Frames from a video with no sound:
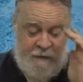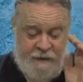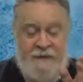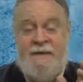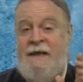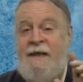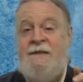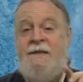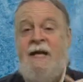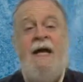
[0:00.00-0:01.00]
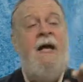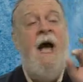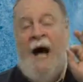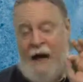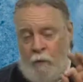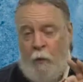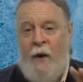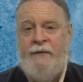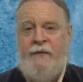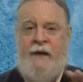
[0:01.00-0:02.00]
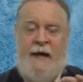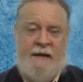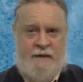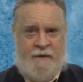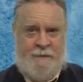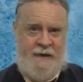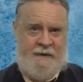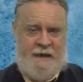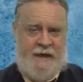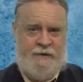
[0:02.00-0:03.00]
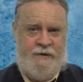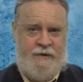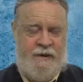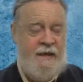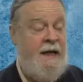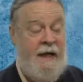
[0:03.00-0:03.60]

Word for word: The thing is, he didn't say, I'm with an independent agency.